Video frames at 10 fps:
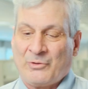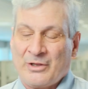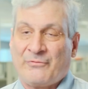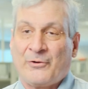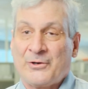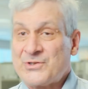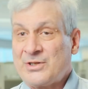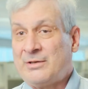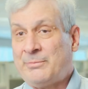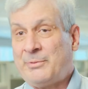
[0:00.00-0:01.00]
One of the
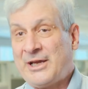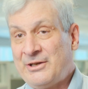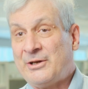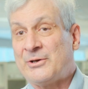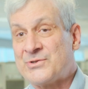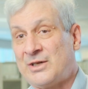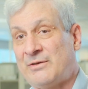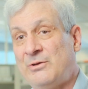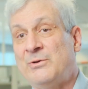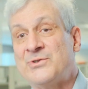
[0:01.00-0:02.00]
first pioneers
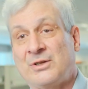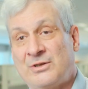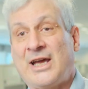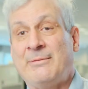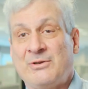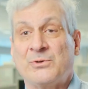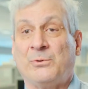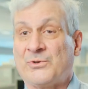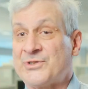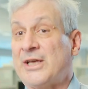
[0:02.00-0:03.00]
of using diamond
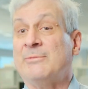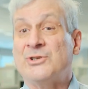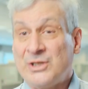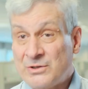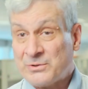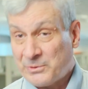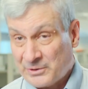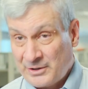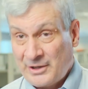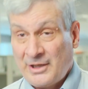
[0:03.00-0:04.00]
tools on a machine
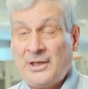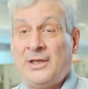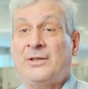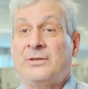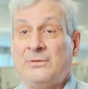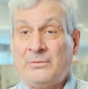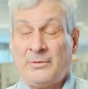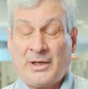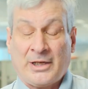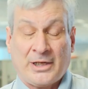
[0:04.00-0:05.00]
tool
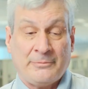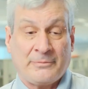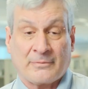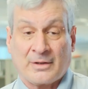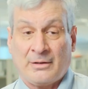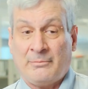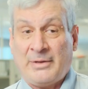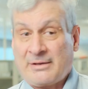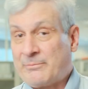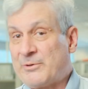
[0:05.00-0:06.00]
to um,
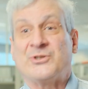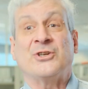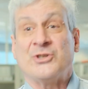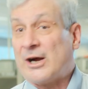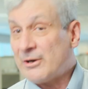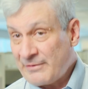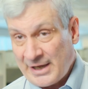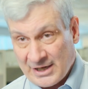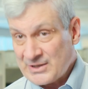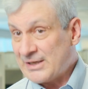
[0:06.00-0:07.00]
make precision
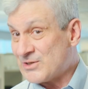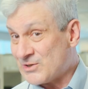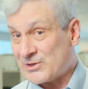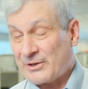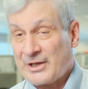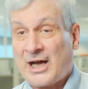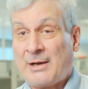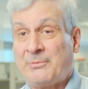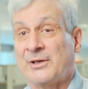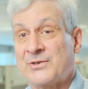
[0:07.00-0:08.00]
artifacts, not necessarily
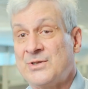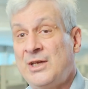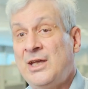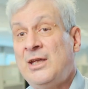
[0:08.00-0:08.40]
optics,